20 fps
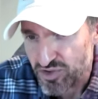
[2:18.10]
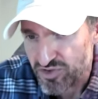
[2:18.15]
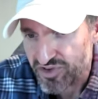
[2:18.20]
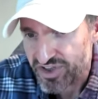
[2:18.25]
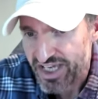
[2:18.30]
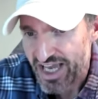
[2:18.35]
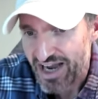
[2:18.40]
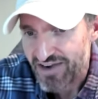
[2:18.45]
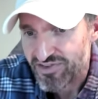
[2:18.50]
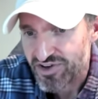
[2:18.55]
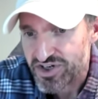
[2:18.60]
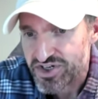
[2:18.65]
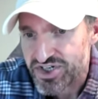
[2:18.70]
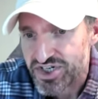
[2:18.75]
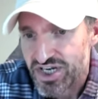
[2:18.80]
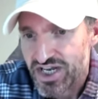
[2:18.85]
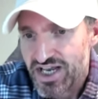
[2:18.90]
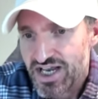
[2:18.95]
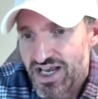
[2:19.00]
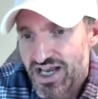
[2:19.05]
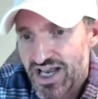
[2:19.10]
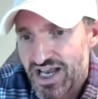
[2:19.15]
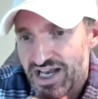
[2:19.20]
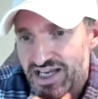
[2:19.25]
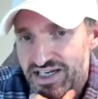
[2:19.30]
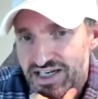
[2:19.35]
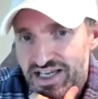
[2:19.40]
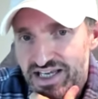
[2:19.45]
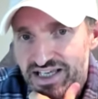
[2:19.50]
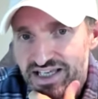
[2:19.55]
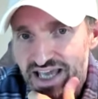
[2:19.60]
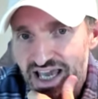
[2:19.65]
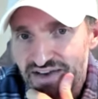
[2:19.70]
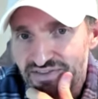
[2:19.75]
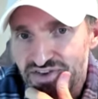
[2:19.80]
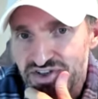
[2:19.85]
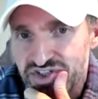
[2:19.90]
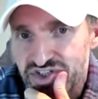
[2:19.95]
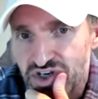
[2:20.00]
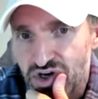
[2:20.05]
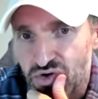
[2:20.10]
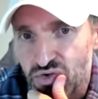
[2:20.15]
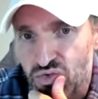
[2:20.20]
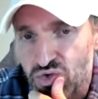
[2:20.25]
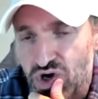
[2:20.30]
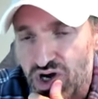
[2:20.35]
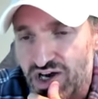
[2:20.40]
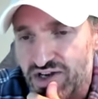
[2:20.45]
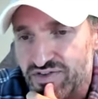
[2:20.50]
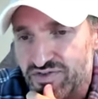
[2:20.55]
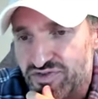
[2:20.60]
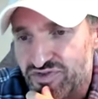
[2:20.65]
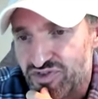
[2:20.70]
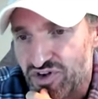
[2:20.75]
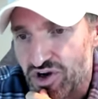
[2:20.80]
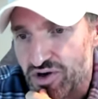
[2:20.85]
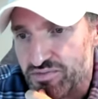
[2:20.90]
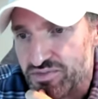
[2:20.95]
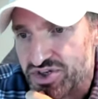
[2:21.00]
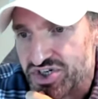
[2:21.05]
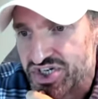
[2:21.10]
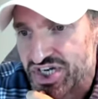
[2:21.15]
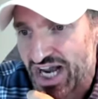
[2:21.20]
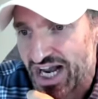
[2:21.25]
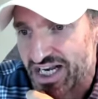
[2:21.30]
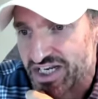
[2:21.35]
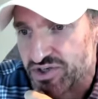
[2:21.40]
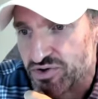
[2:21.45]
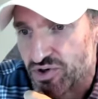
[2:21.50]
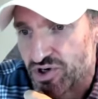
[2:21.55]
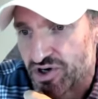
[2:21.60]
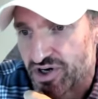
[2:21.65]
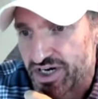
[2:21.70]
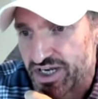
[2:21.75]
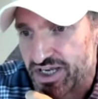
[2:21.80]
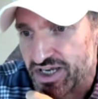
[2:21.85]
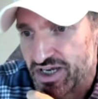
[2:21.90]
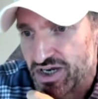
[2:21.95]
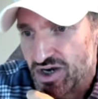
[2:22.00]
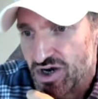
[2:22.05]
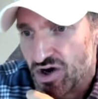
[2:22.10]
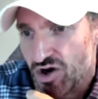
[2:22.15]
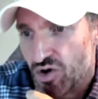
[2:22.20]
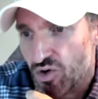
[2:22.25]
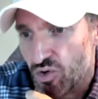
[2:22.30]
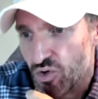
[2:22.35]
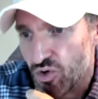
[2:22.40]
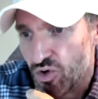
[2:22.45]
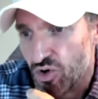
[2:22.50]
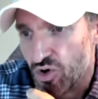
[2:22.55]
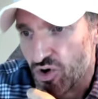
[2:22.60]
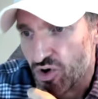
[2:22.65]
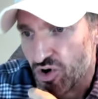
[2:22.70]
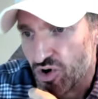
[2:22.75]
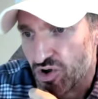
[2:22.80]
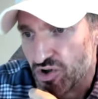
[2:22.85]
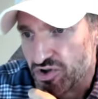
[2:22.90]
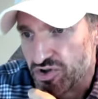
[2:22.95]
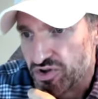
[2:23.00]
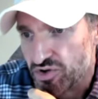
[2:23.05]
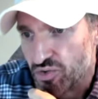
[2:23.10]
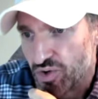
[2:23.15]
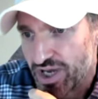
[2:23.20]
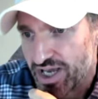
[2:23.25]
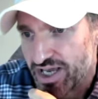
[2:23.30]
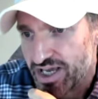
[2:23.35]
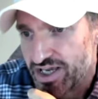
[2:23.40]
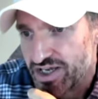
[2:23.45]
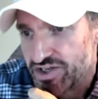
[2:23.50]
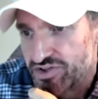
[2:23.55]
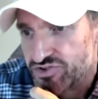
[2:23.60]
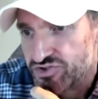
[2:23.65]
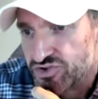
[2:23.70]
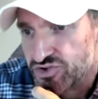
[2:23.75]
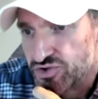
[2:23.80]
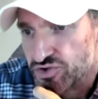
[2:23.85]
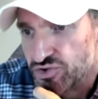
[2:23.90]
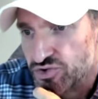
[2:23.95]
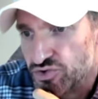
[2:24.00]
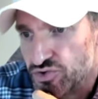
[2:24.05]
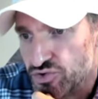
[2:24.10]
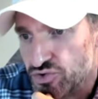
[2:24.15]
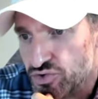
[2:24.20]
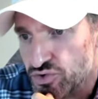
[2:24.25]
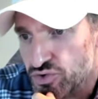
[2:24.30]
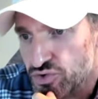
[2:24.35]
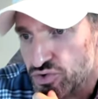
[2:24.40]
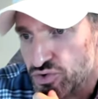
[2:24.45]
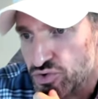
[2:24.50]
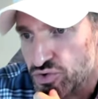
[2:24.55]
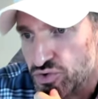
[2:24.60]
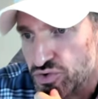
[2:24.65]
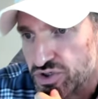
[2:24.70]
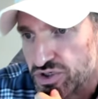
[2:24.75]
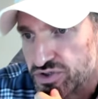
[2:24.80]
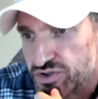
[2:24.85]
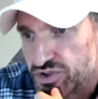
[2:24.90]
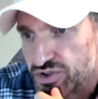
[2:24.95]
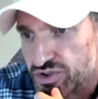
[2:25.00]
moving average, and it gave us a run from January all the way to